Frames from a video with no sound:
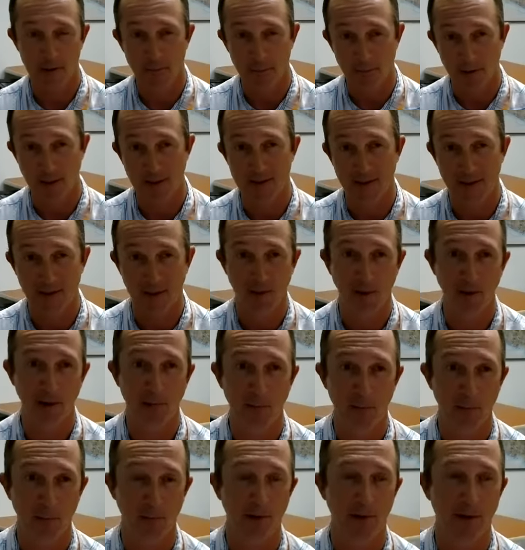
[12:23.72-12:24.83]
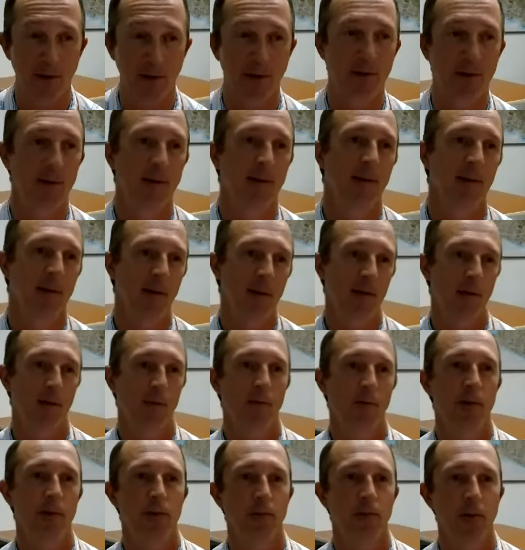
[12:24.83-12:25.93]
present on the PIC,
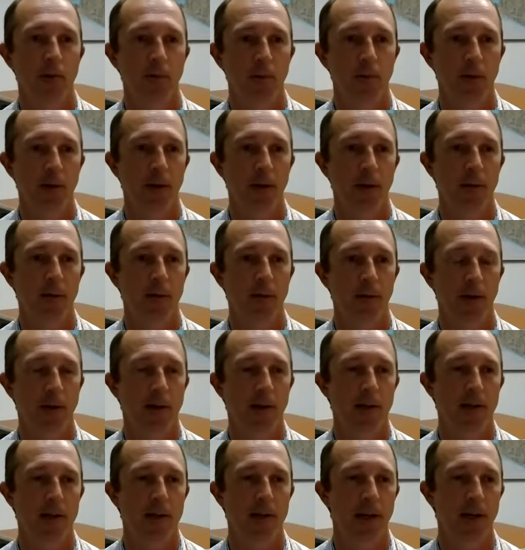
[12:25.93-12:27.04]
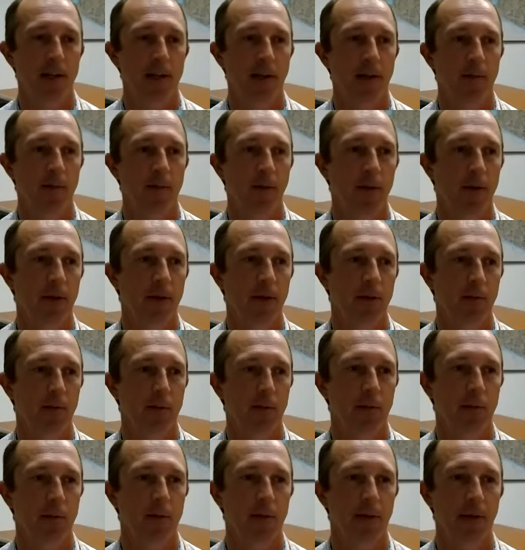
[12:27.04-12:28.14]
which we were able to contact that
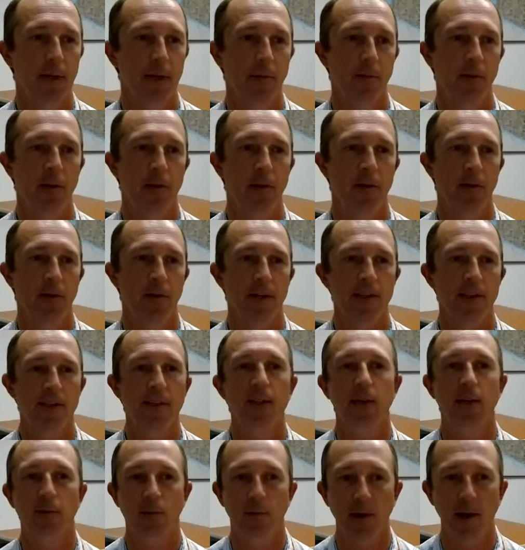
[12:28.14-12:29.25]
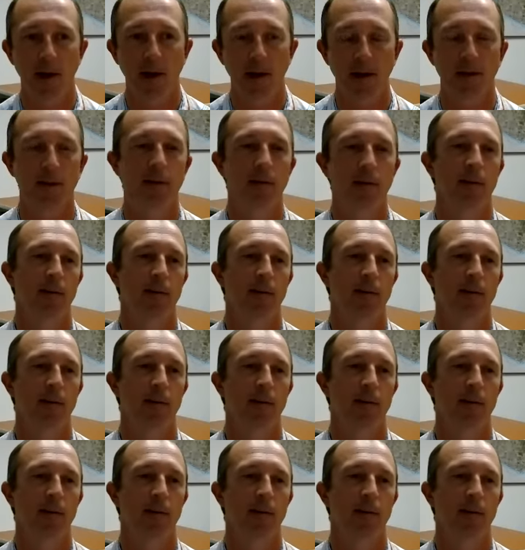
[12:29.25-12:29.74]
group and let them know that that's incorrect.